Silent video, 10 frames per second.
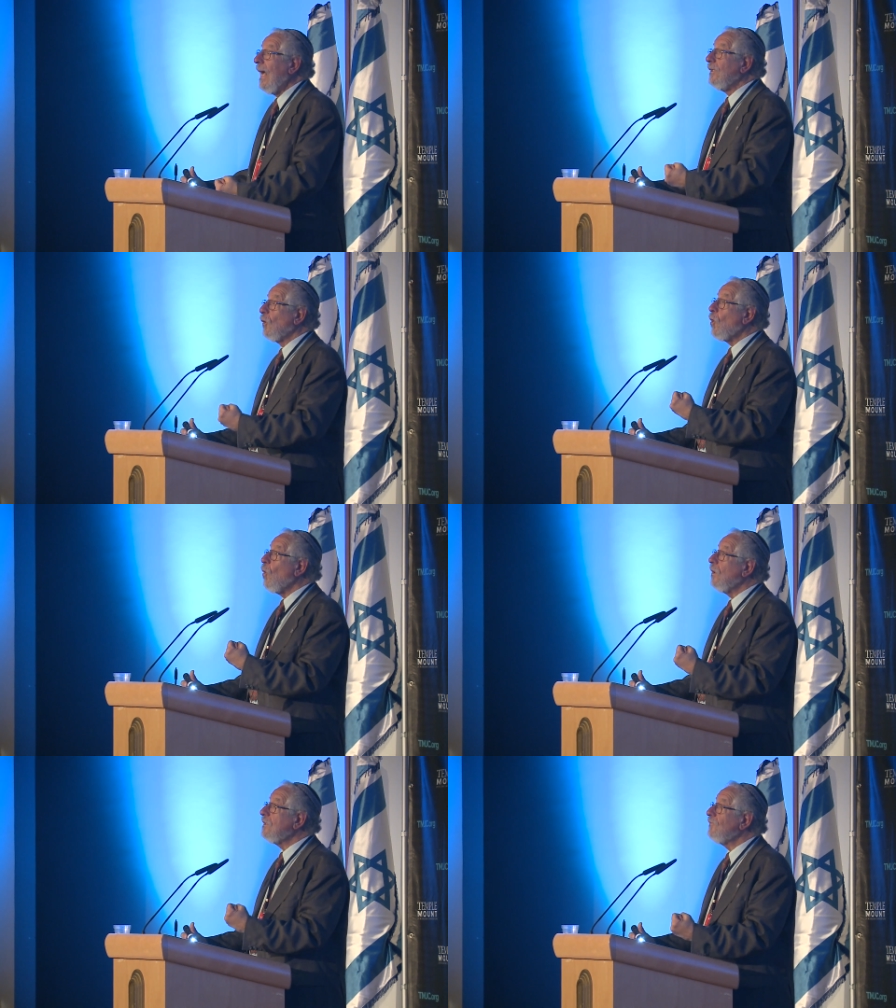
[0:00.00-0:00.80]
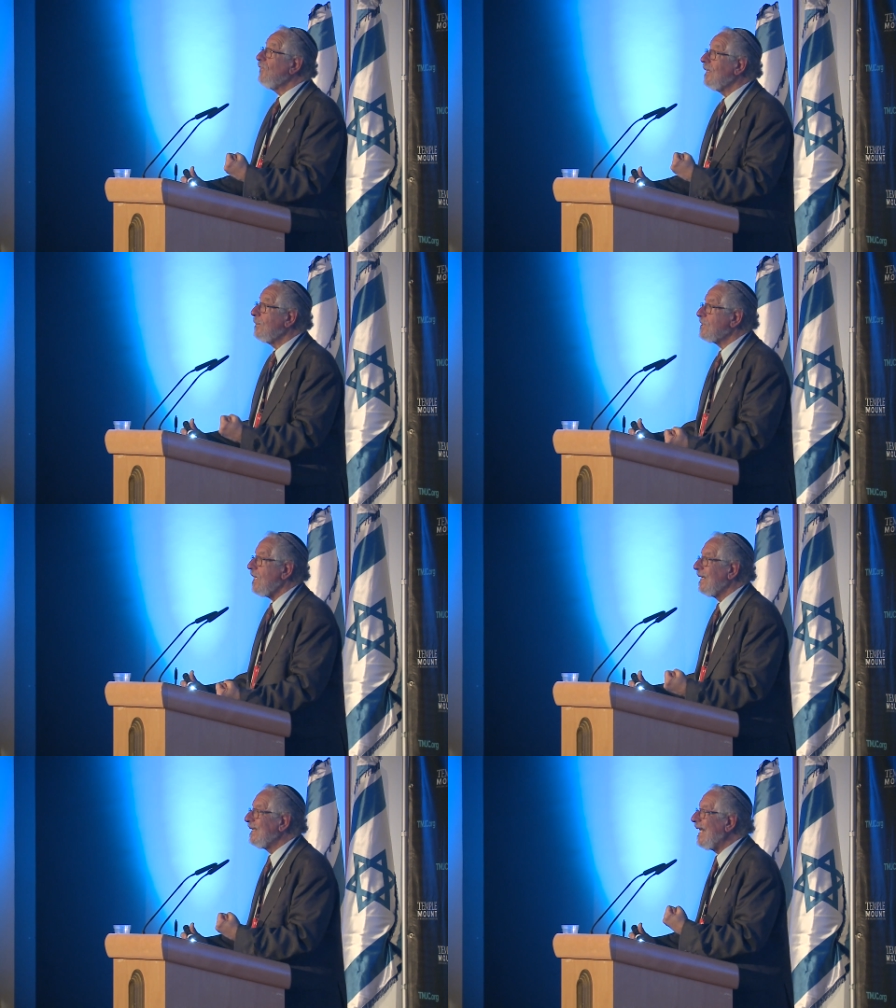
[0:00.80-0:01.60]
and the core develops
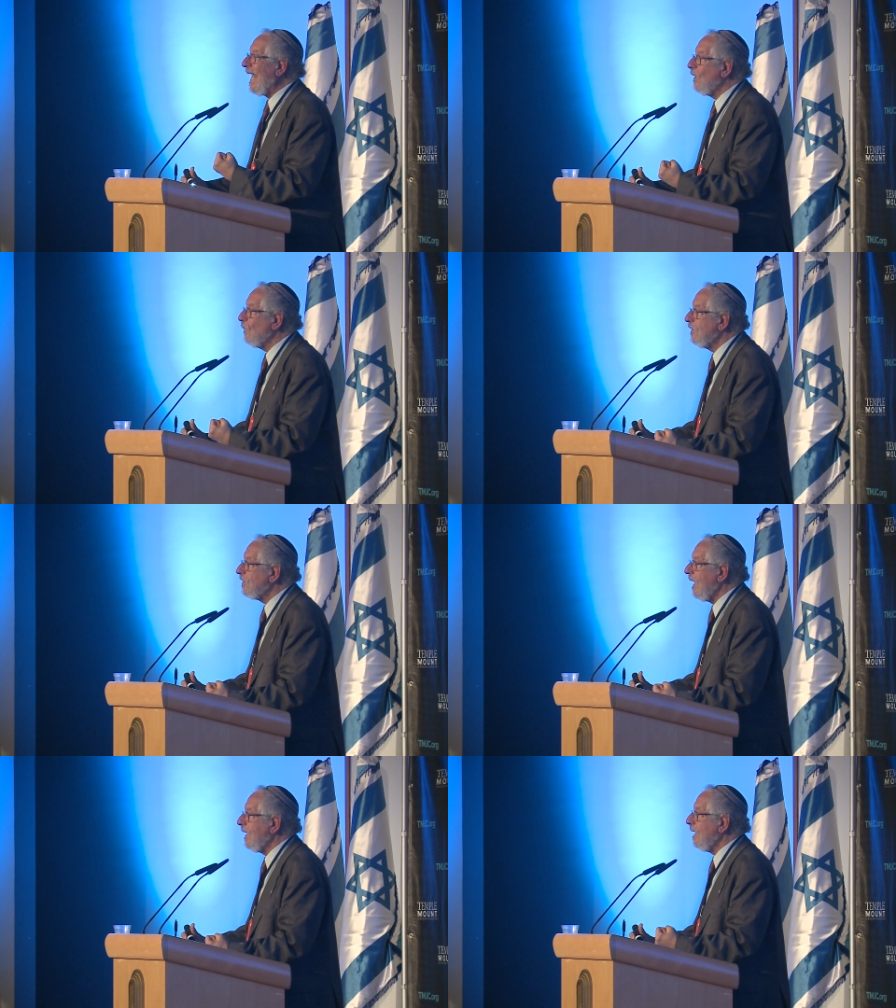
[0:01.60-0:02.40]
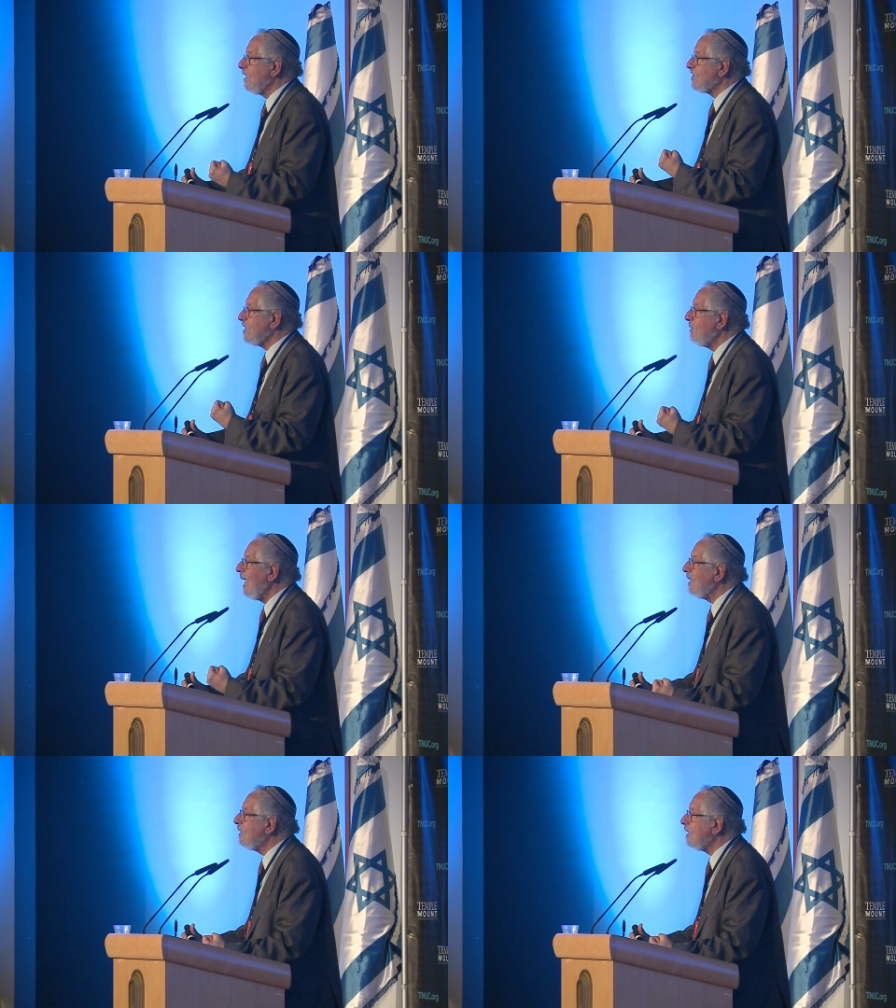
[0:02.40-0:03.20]
a language and a
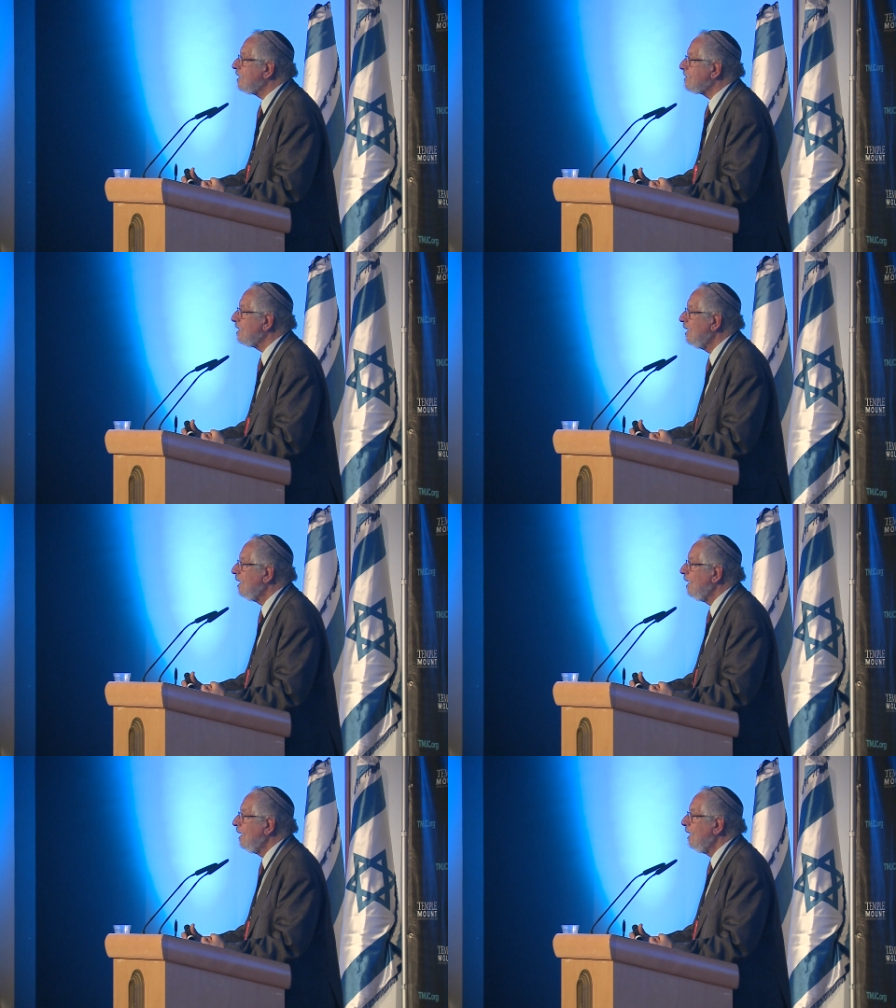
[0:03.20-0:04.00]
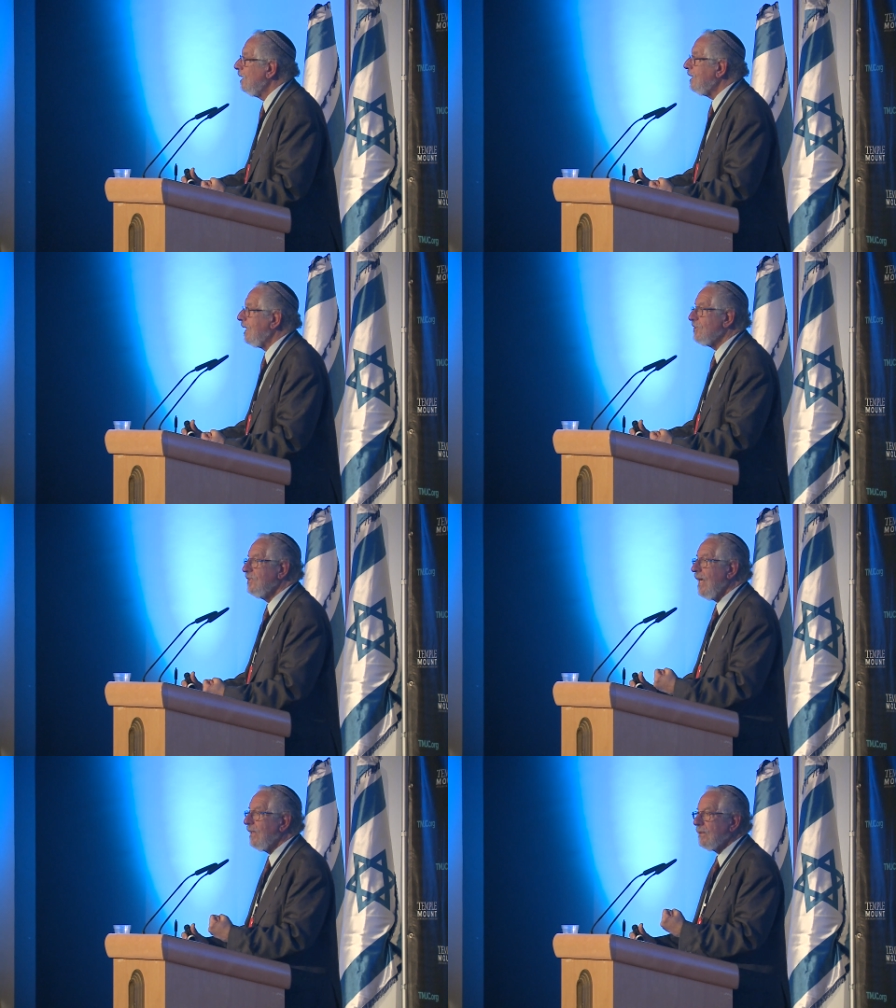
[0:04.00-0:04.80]
semantics that is
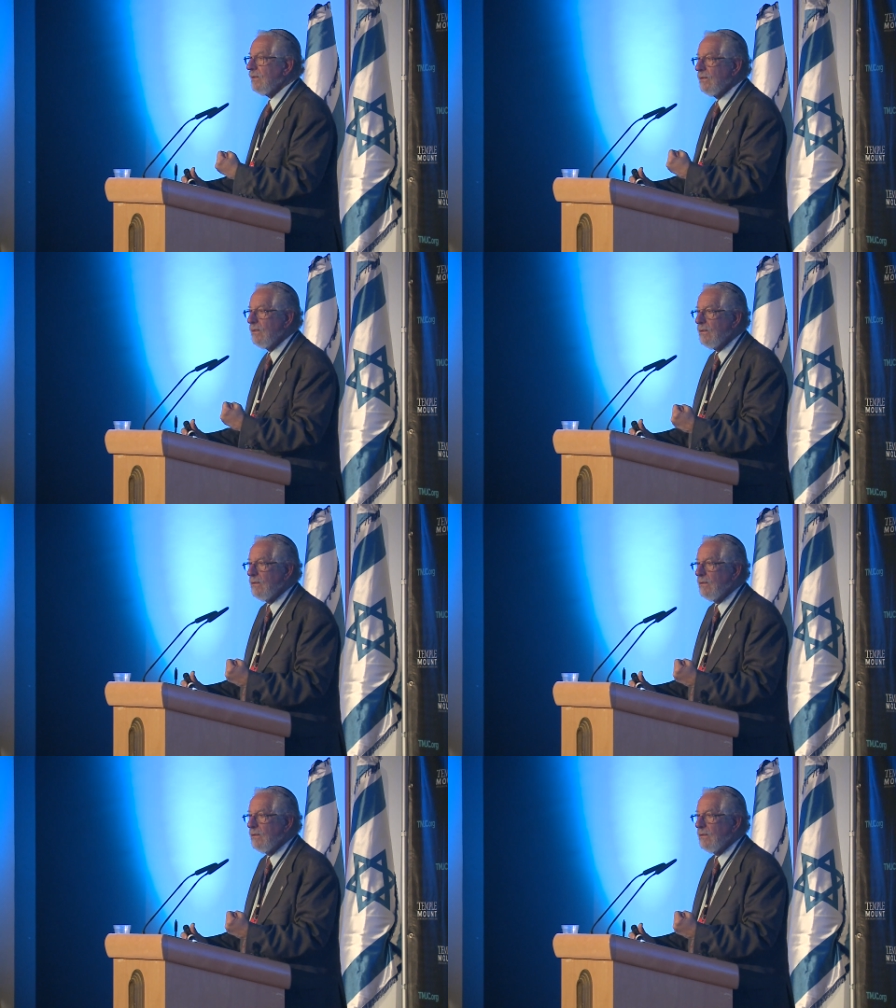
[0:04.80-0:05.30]
not,